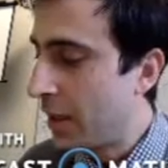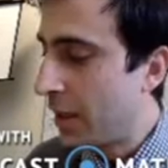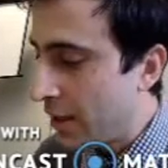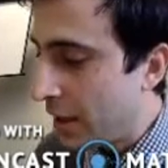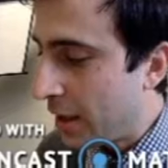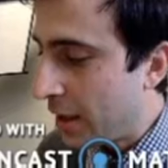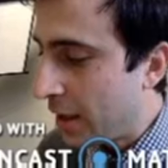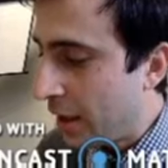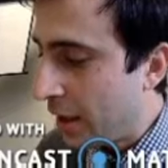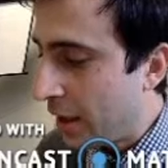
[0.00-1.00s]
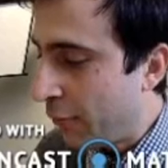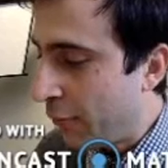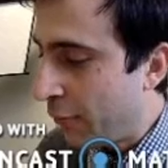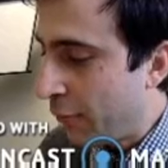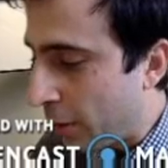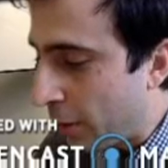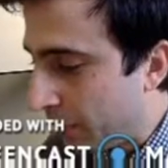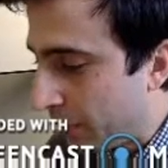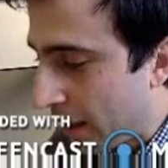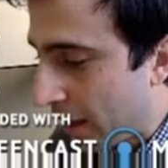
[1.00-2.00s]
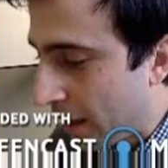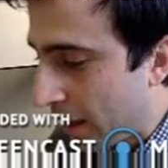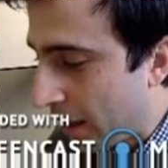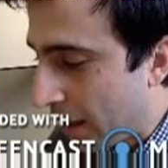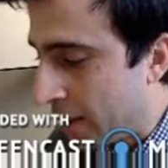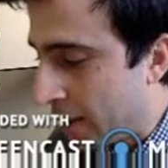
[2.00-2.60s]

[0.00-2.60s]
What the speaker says: If I've got a squared divided